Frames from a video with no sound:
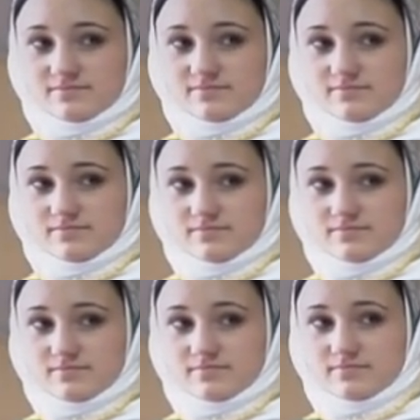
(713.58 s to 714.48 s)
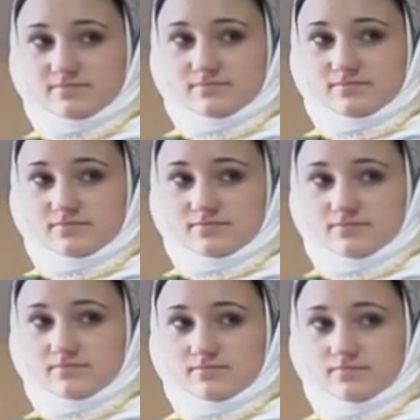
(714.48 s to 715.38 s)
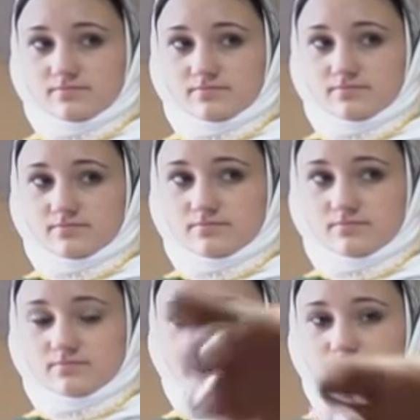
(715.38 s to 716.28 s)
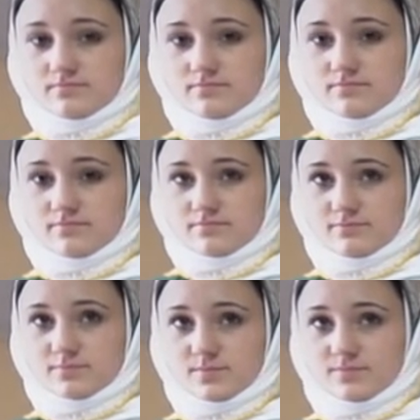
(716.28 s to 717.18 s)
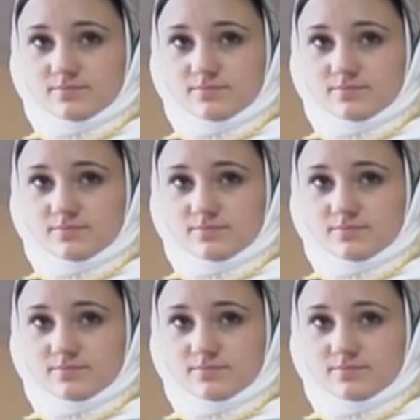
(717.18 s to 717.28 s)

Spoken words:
No words are spoken by the person on screen.